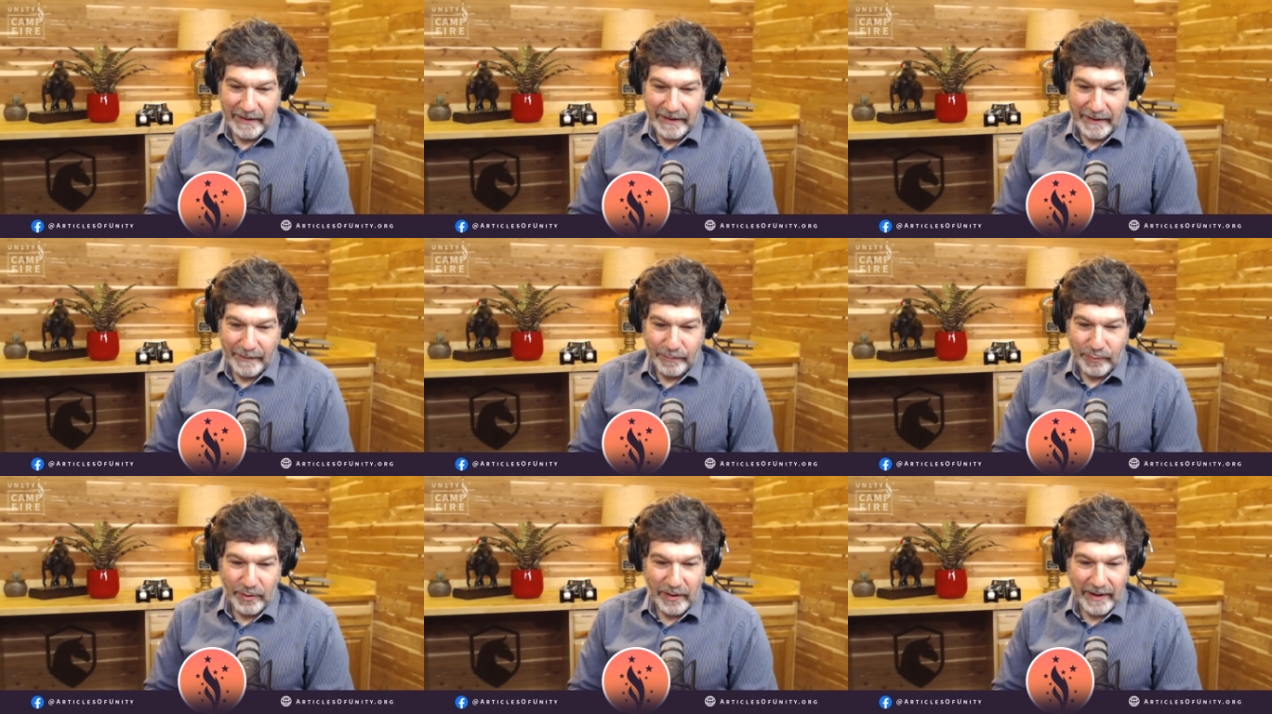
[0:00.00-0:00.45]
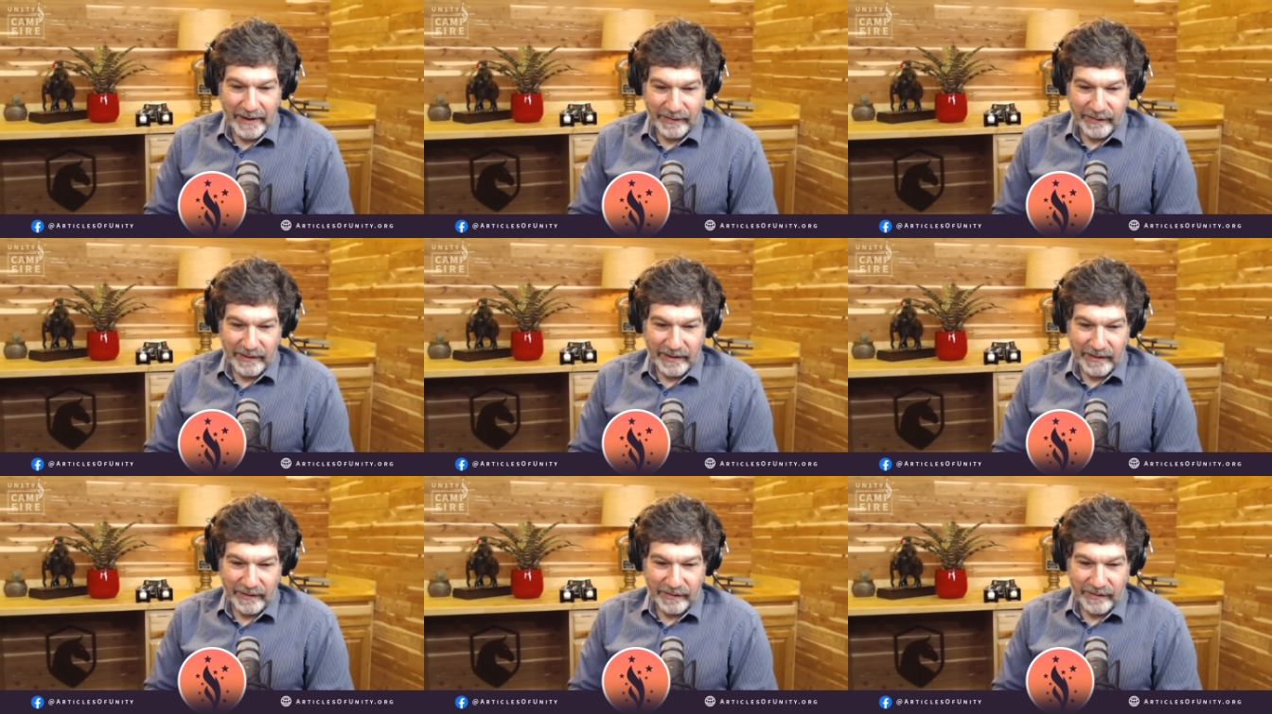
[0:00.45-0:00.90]
a
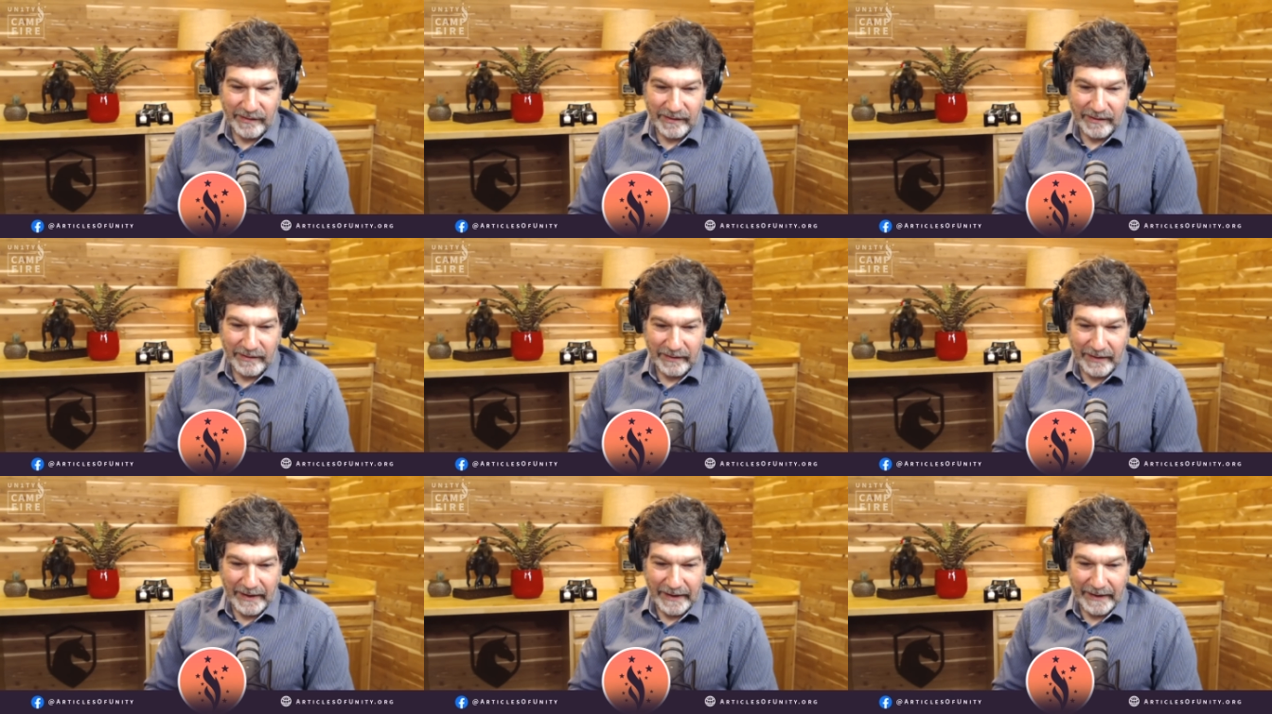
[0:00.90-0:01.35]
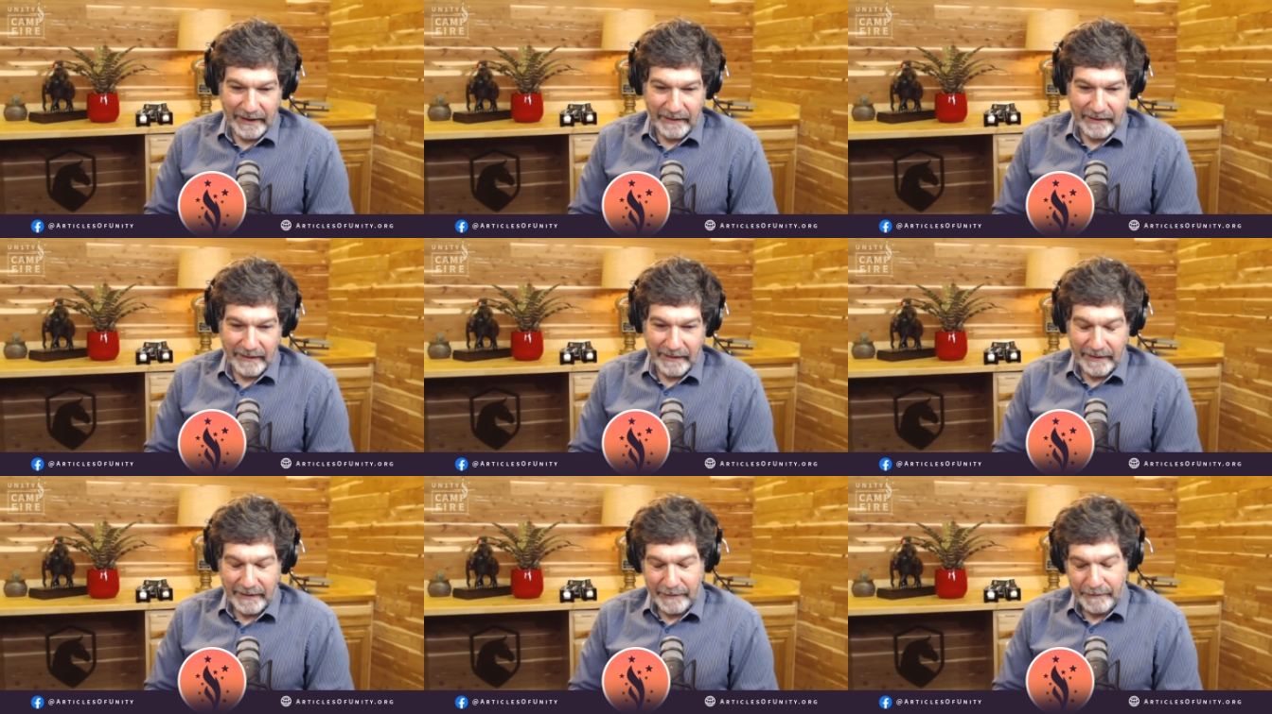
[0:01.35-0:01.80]
process like
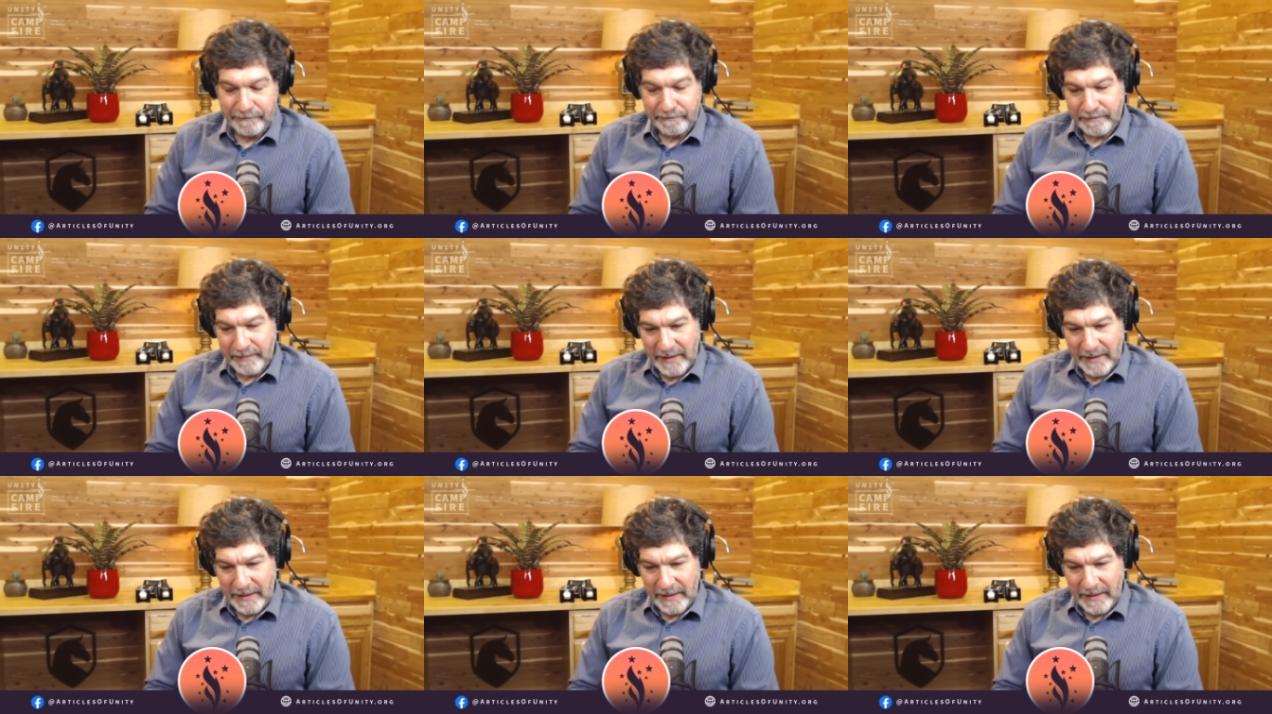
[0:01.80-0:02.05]
a